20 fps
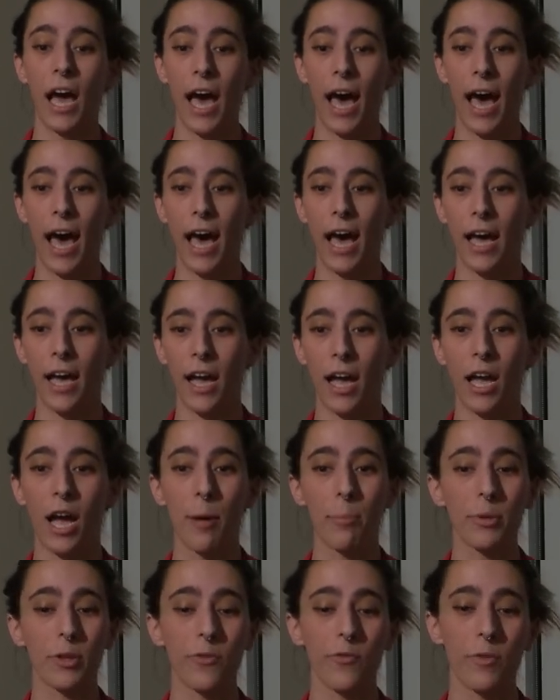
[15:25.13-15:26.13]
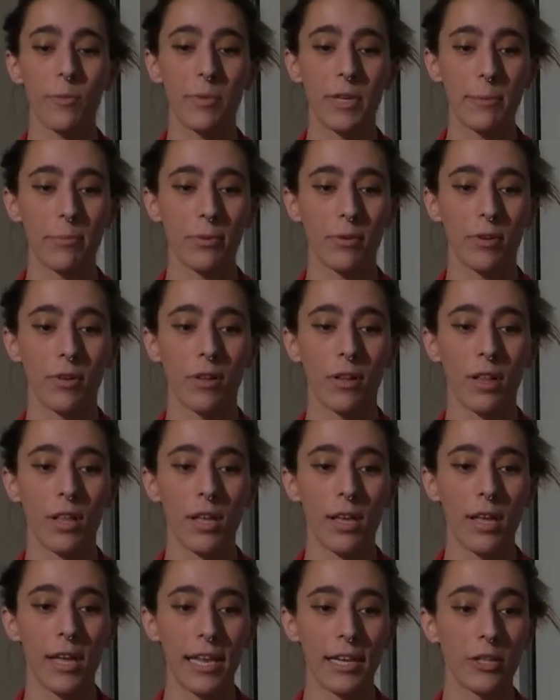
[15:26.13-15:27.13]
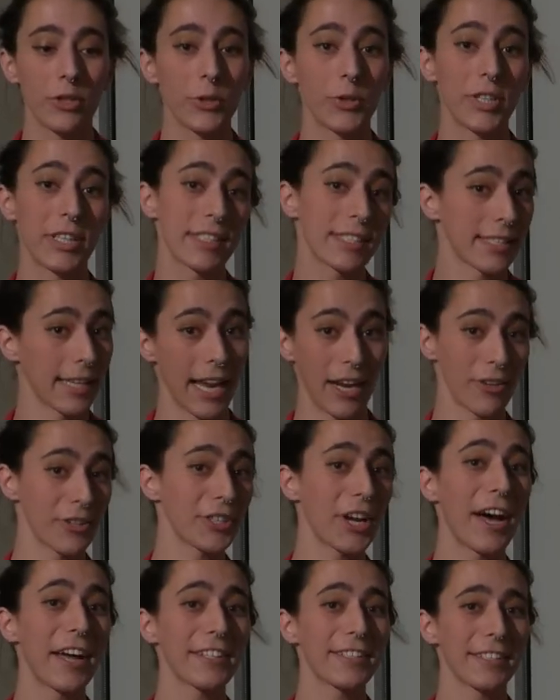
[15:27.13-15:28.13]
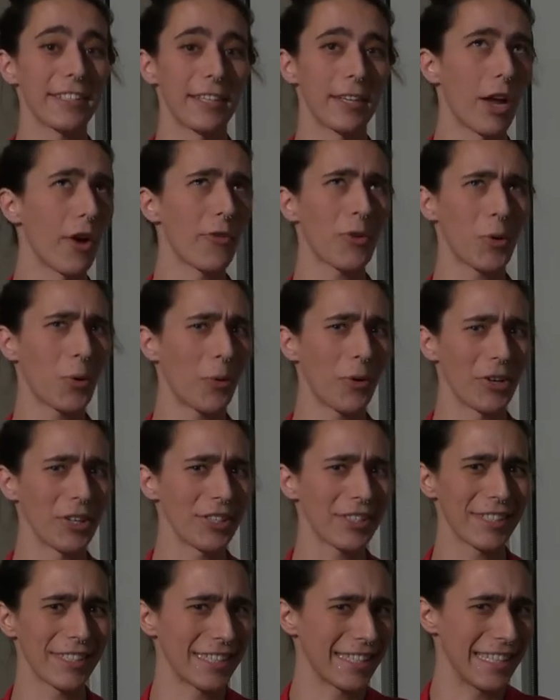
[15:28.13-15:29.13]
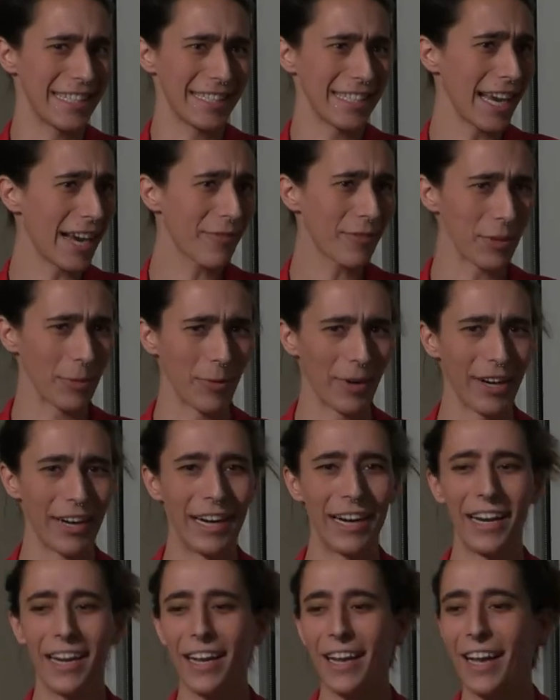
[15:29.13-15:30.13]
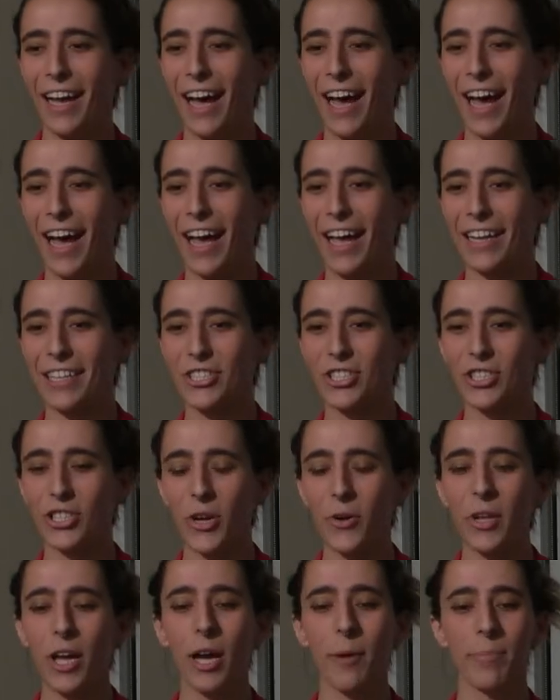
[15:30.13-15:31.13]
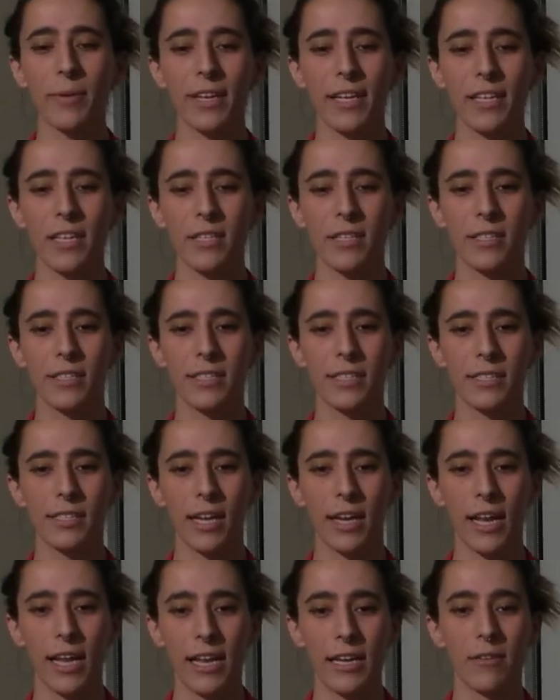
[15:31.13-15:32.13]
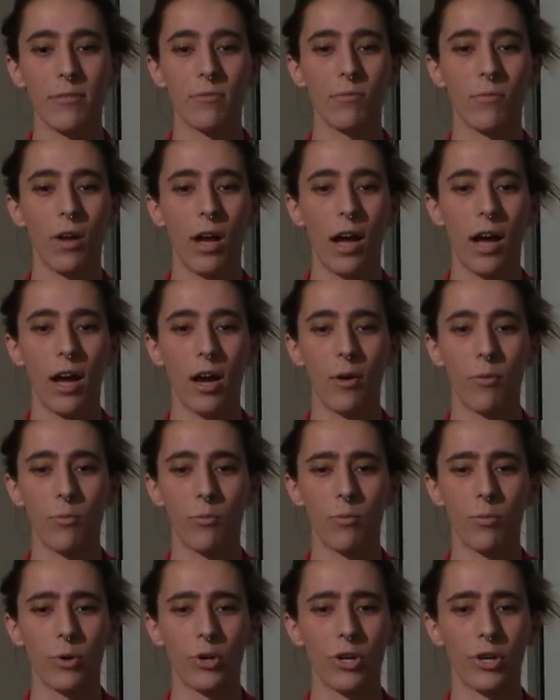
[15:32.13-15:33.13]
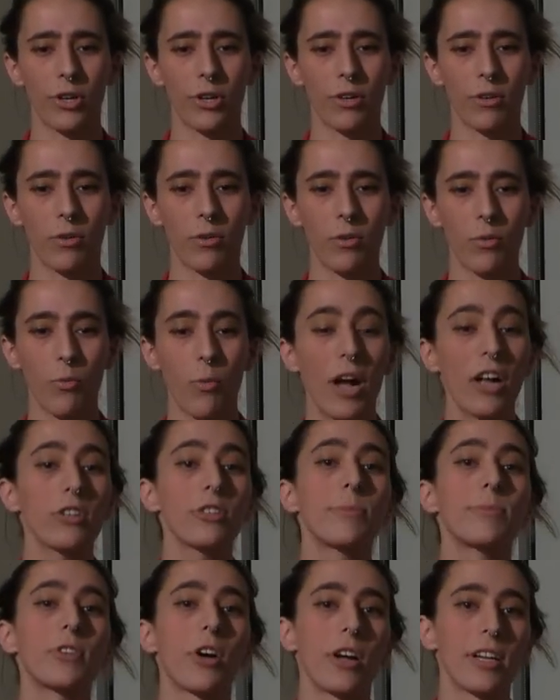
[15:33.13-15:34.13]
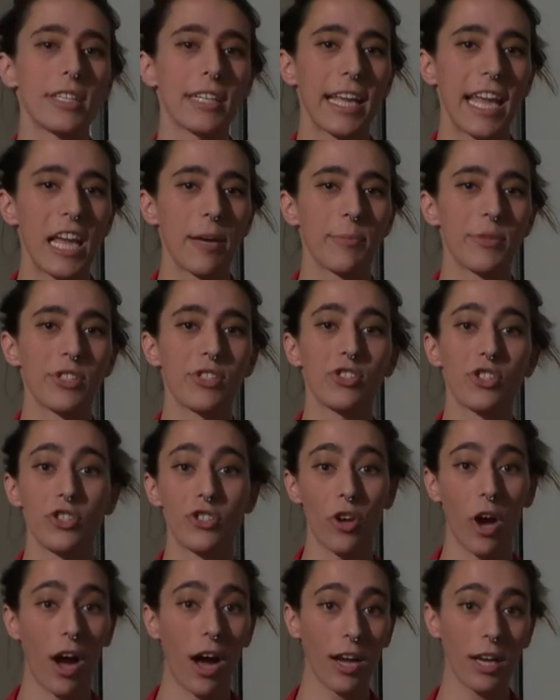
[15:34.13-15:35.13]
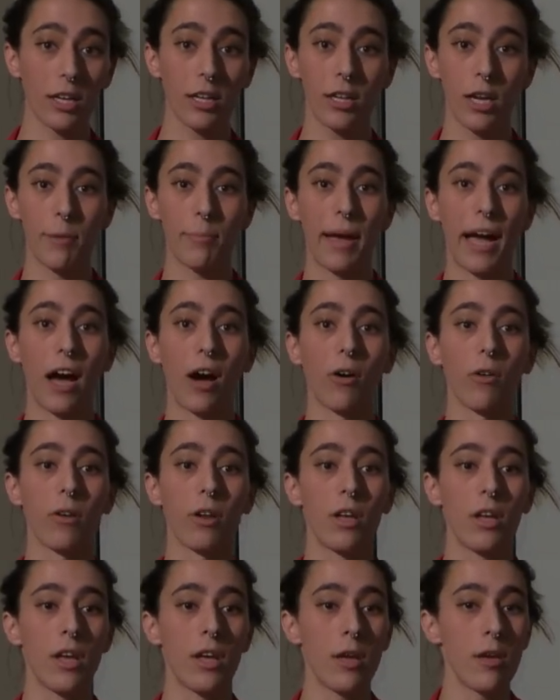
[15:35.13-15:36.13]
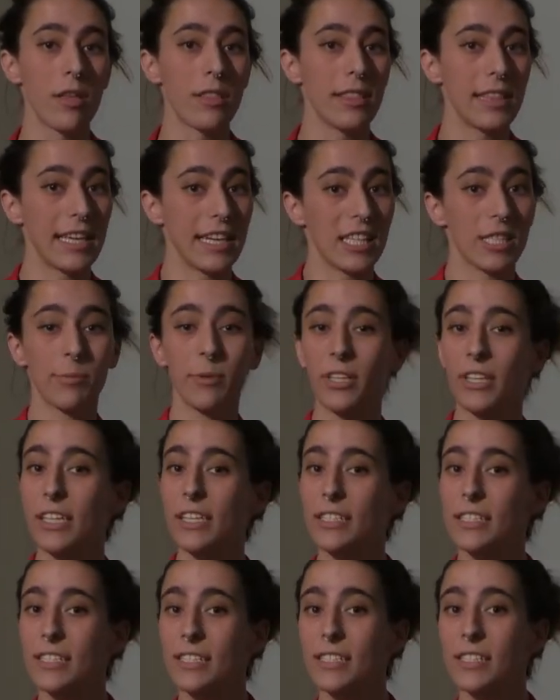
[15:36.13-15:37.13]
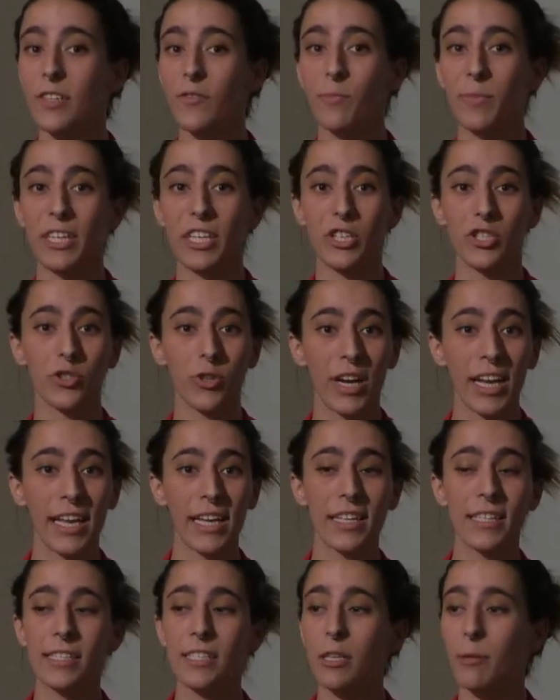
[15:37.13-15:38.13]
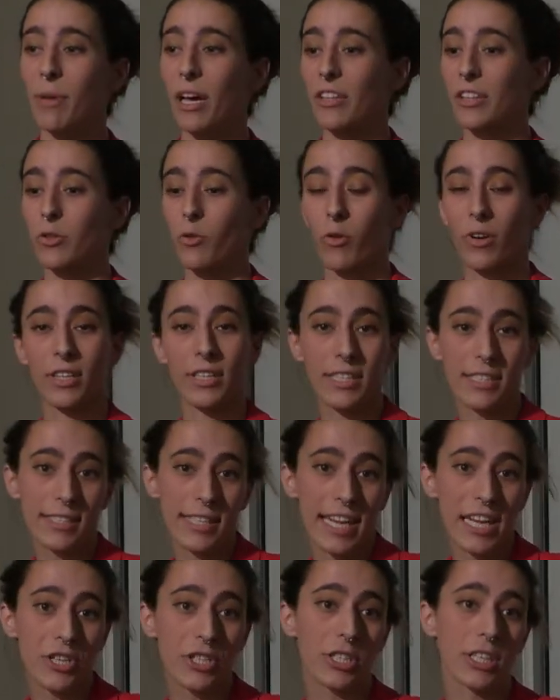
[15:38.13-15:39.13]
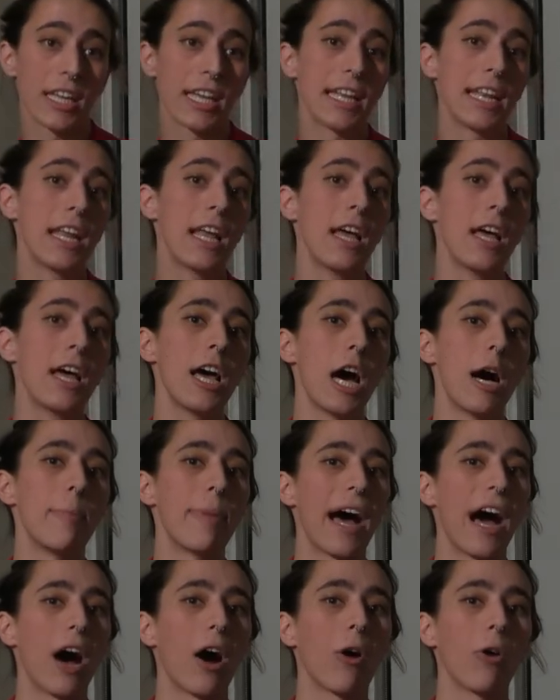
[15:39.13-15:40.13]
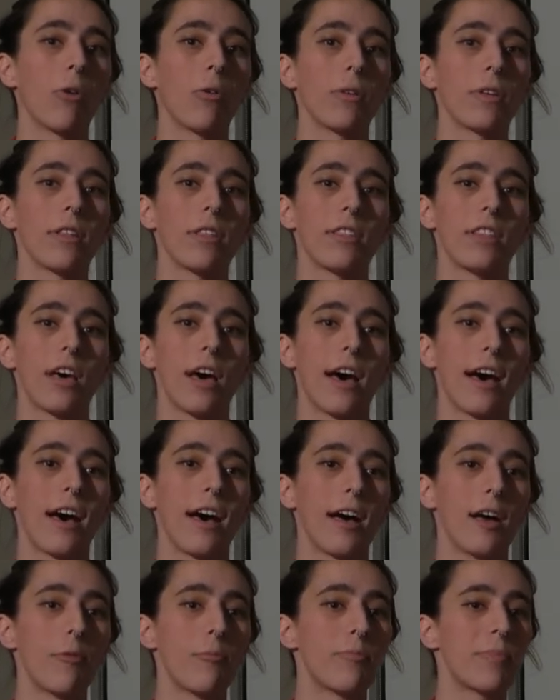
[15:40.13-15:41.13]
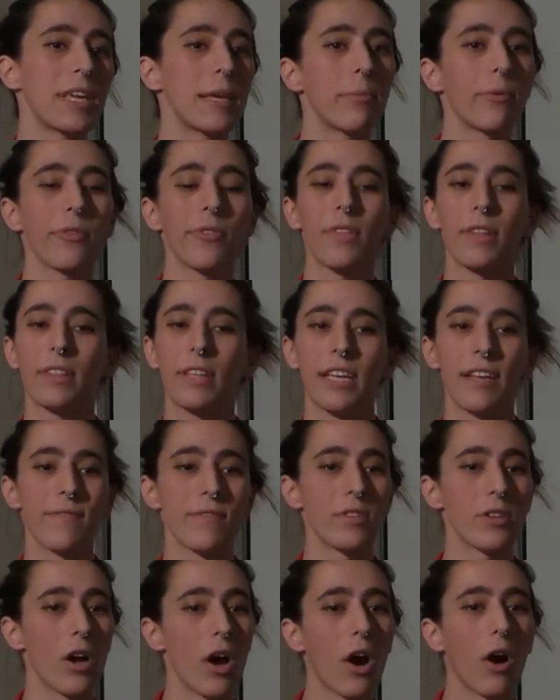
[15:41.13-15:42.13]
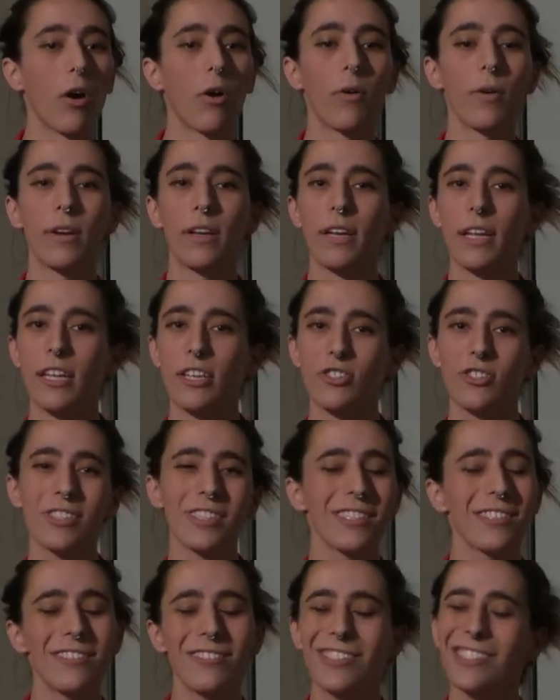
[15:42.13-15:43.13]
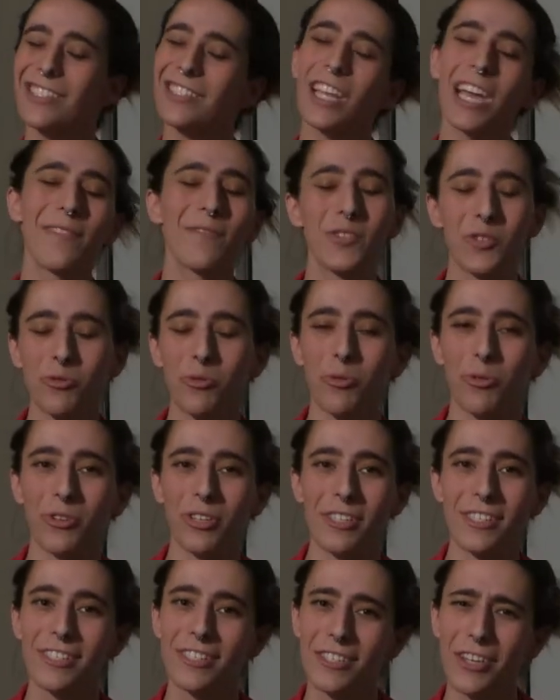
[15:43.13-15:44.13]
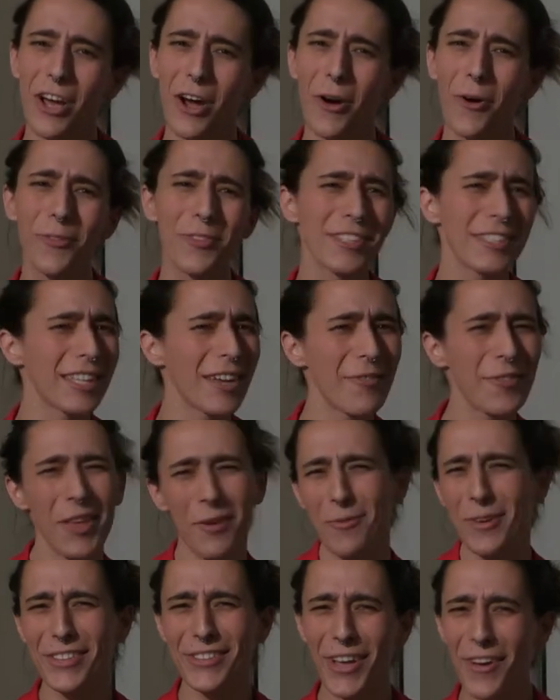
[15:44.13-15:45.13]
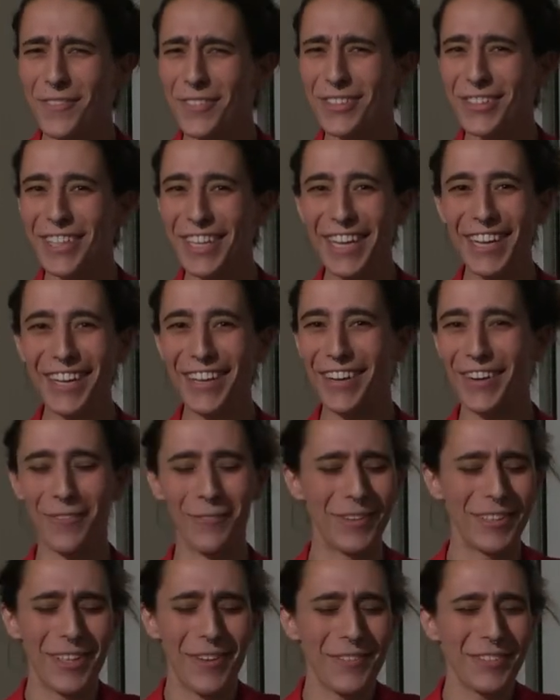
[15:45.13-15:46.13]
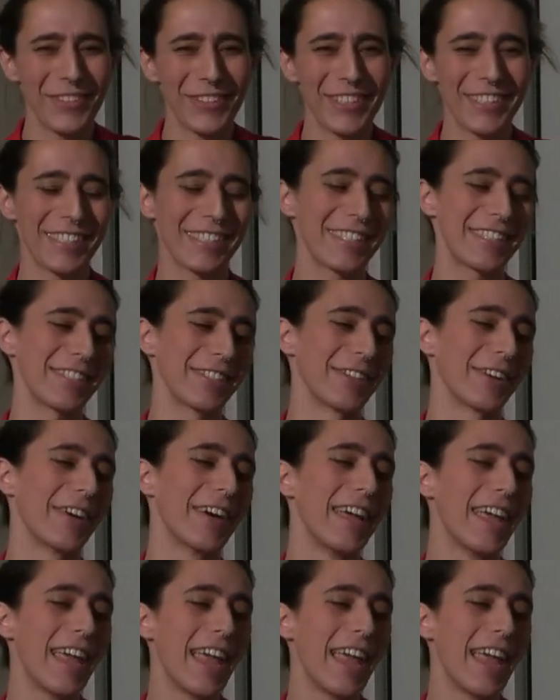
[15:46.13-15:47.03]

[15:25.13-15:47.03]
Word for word: Uh, a couple of the people, including Sayer Johnson, of course, because he's everywhere, uh, showed up and, and uh, were welcomed onto campus to talk about the experiences of being trans, about the organization, about the people that they've known, and just, just life stories, you know, the stuff that we love to hear, we love to listen to.